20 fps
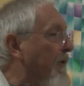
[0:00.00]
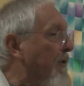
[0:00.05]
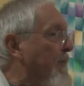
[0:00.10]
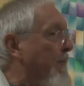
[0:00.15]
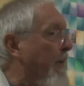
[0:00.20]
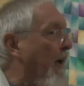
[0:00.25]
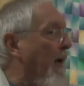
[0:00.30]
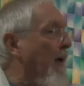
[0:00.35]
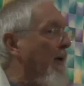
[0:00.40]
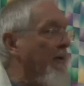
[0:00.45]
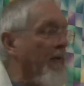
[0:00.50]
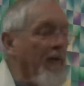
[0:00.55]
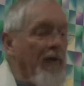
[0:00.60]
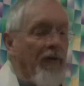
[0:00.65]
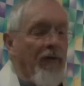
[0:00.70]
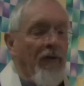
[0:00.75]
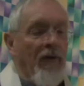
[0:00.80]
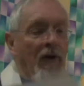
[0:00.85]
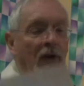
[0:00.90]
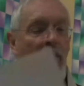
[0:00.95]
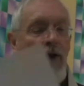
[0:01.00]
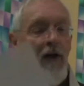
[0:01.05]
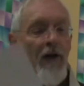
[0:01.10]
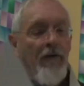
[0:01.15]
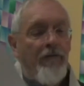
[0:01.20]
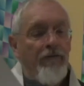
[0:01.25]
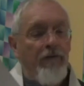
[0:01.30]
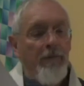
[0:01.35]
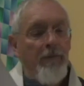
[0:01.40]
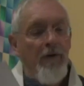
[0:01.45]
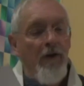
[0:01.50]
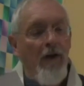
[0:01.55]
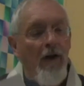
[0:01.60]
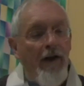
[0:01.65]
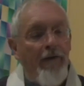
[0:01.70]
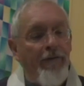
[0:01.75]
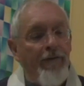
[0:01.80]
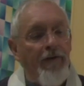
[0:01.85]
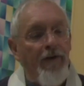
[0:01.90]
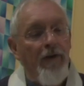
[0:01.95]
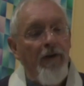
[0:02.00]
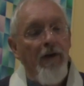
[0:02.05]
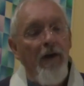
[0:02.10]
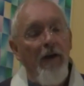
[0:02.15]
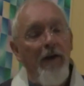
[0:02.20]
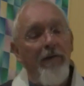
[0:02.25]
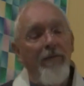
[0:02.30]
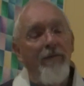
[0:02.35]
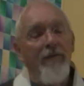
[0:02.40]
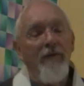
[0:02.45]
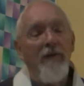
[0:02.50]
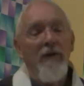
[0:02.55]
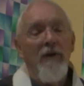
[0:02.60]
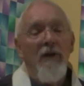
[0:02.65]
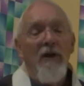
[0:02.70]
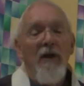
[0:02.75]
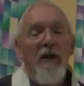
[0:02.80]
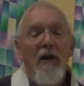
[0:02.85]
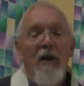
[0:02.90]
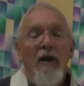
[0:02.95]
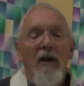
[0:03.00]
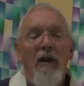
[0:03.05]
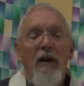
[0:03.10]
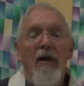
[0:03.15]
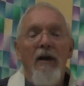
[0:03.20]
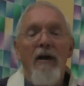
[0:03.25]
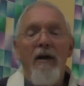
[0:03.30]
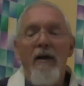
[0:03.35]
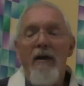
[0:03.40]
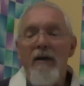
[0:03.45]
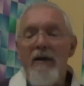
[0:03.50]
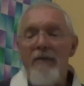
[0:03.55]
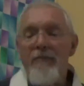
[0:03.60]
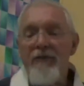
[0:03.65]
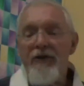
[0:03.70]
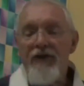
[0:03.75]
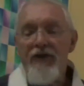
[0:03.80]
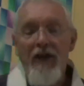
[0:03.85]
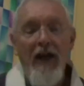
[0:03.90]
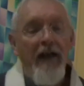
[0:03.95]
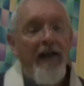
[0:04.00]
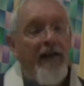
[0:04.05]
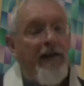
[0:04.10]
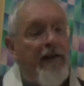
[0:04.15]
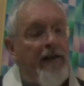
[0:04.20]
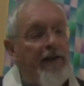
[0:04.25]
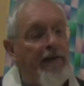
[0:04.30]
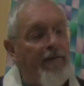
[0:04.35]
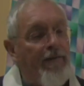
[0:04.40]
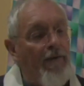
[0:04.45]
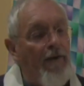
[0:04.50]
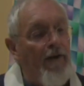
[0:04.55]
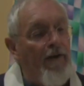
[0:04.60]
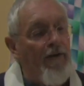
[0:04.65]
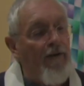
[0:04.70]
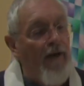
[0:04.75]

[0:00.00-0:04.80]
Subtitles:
which passes from life to life. The Britannica defines